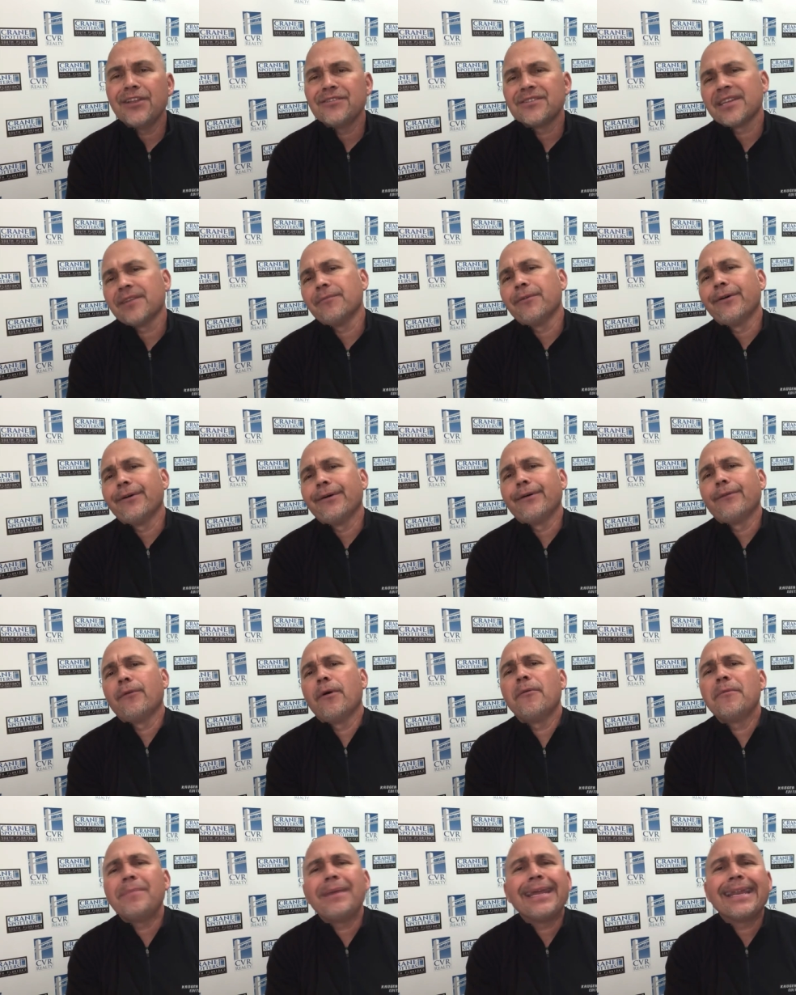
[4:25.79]
You say, well,
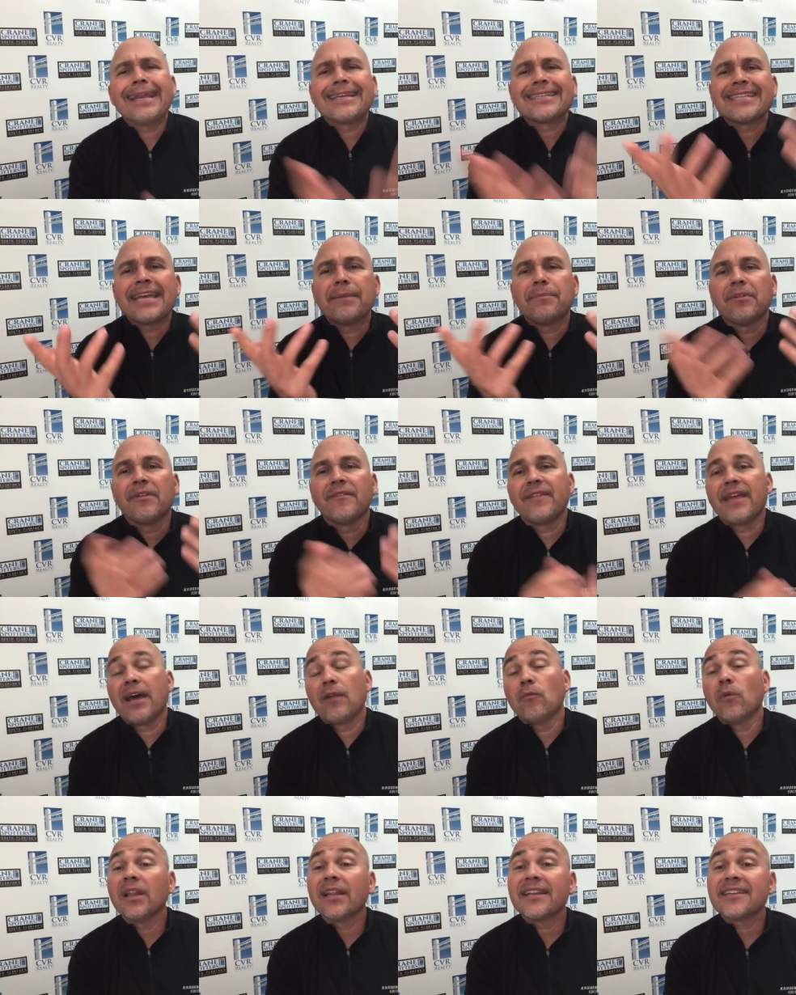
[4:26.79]
what would be an example of
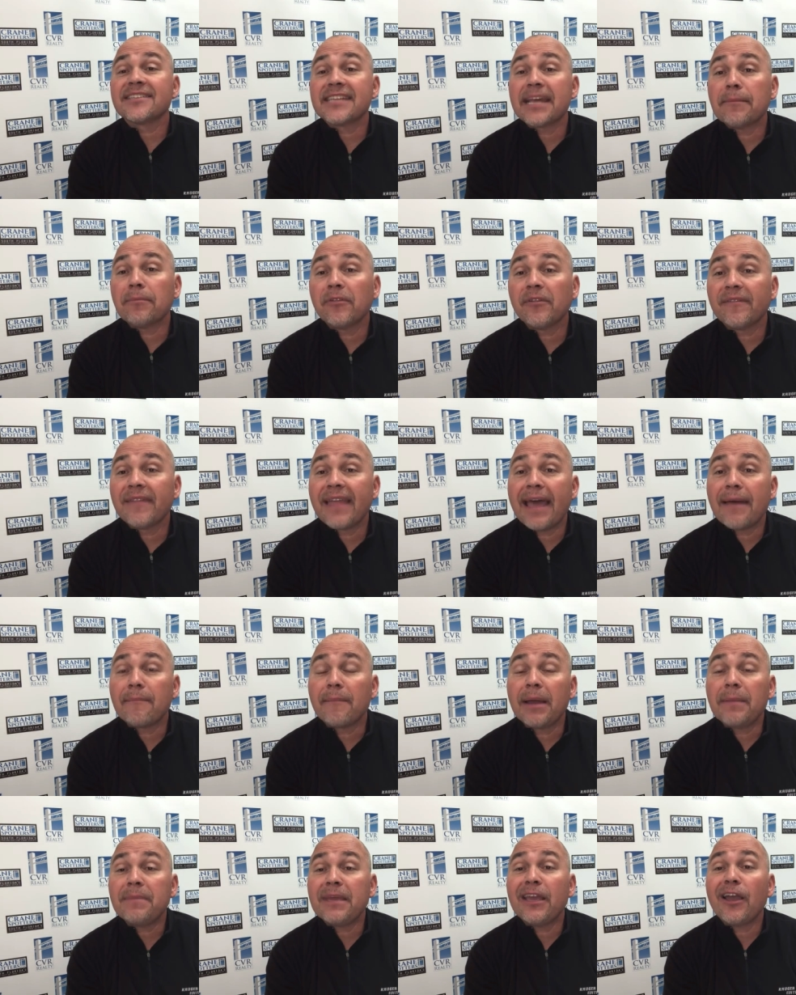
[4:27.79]
that? Well, an example of
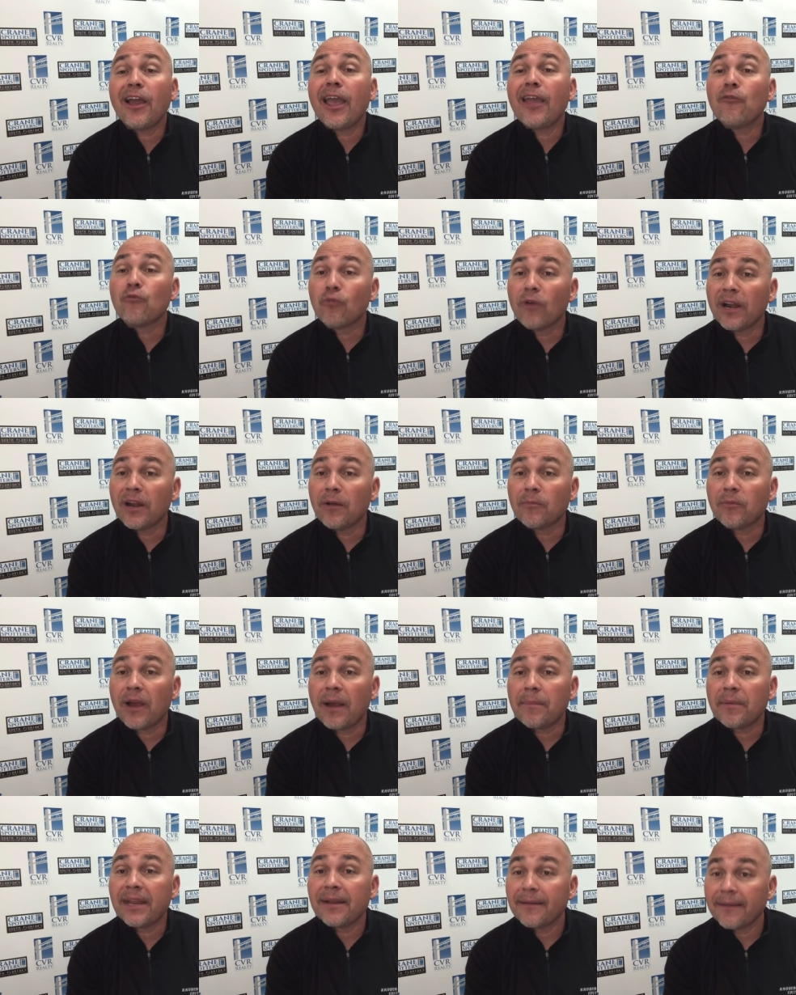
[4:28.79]
that might be a rental
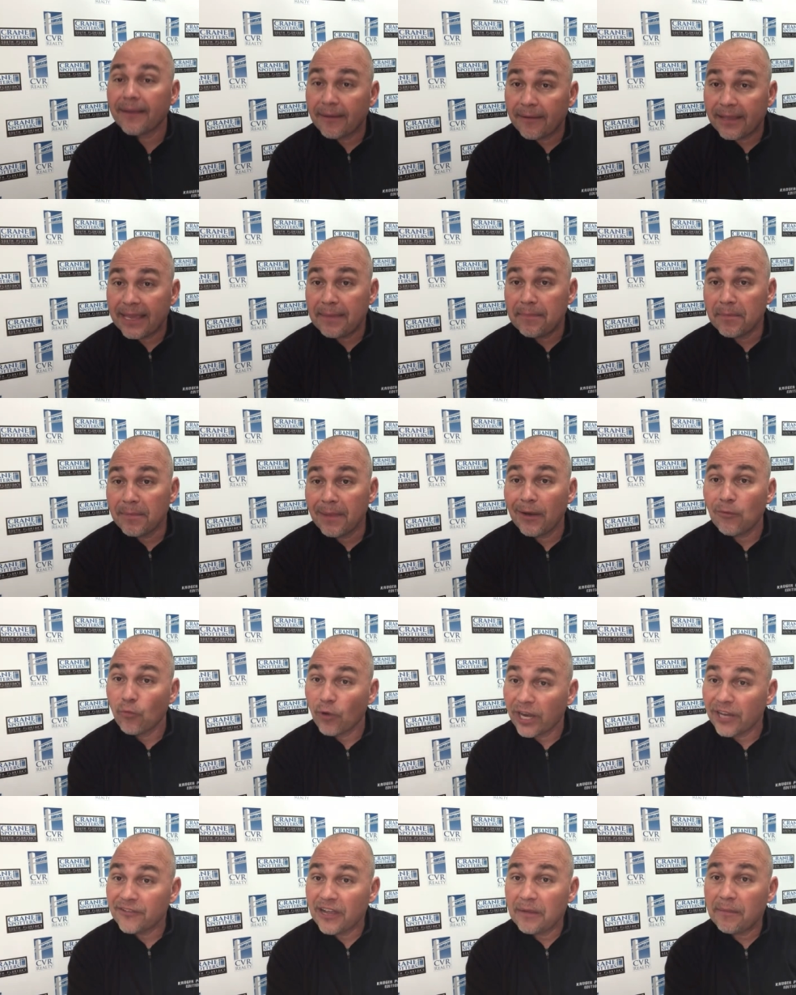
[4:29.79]
property. And keep in mind,
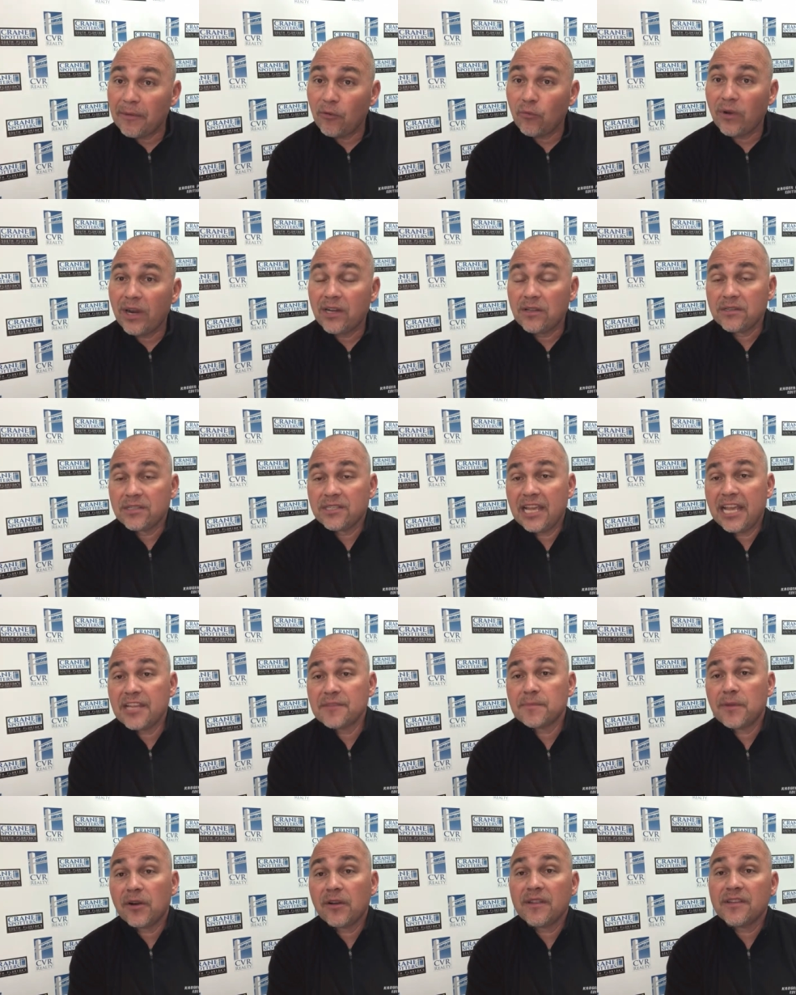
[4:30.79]
we're going to talk about rentals
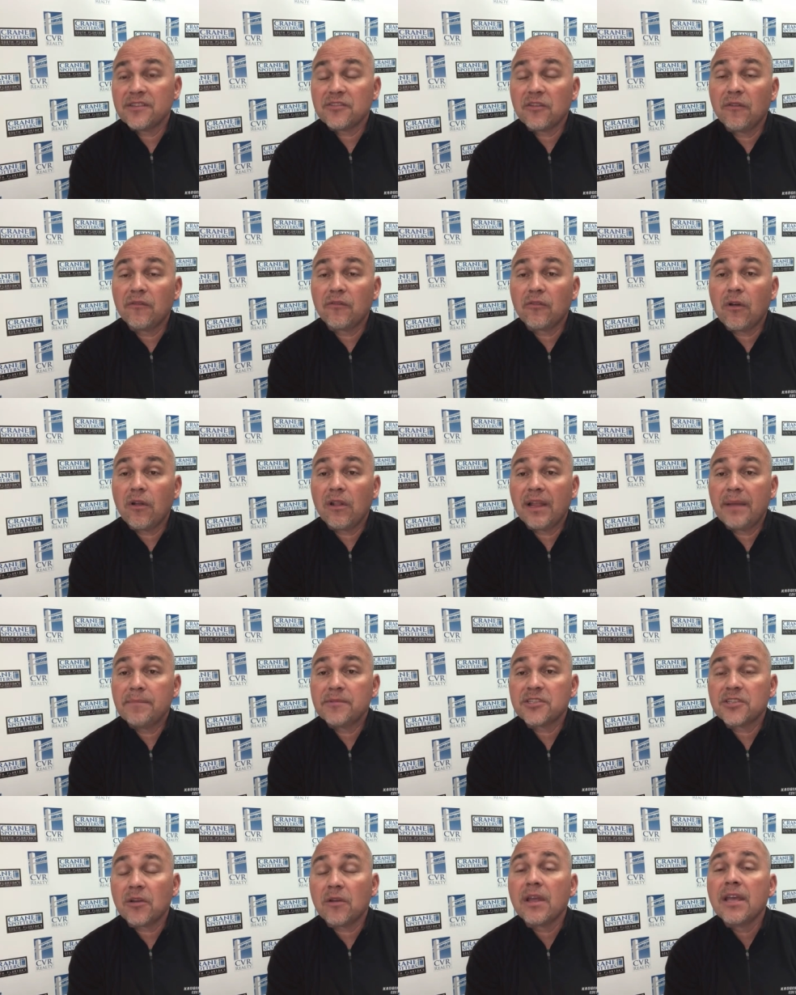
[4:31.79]
as part of this overall
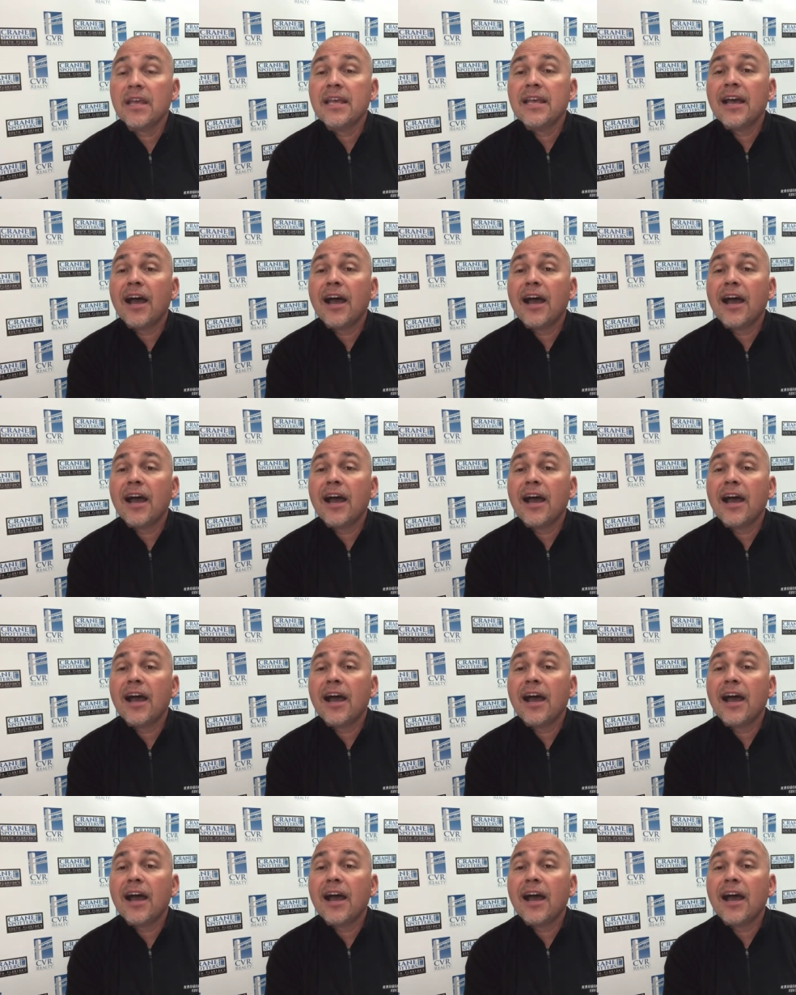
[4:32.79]
episode.